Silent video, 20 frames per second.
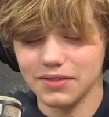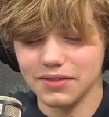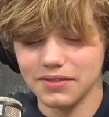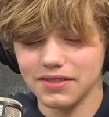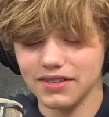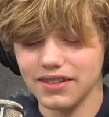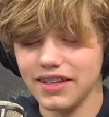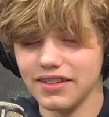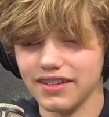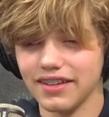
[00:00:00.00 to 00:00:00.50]

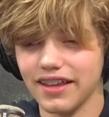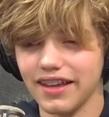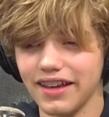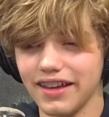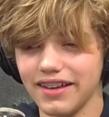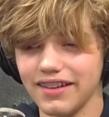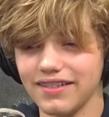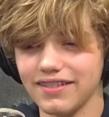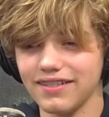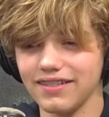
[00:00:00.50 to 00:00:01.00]
Besides
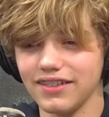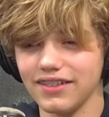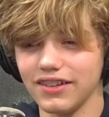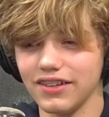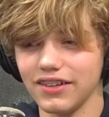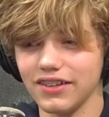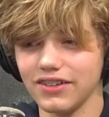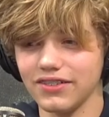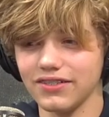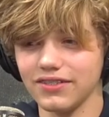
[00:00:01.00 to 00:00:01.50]
that, you
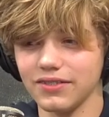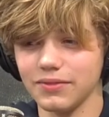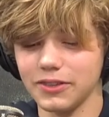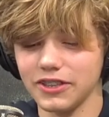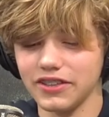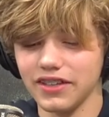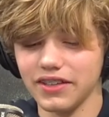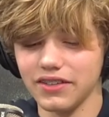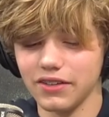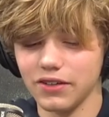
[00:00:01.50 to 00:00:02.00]
know,
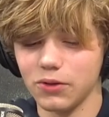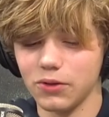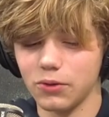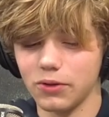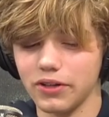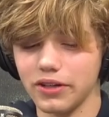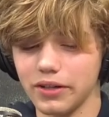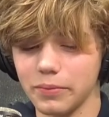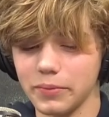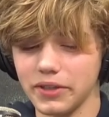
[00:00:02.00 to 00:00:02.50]
besides the
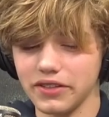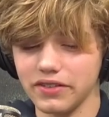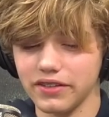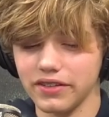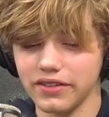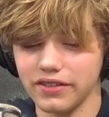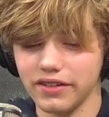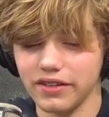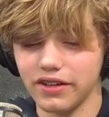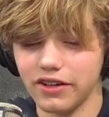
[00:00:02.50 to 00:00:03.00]
gore elements,
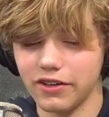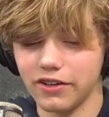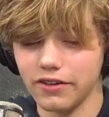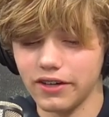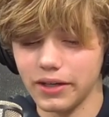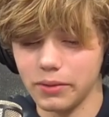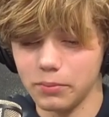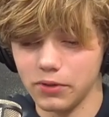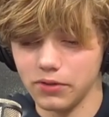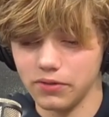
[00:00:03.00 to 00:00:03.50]
it's an all
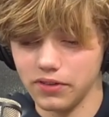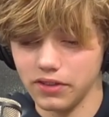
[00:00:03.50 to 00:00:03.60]
right movie.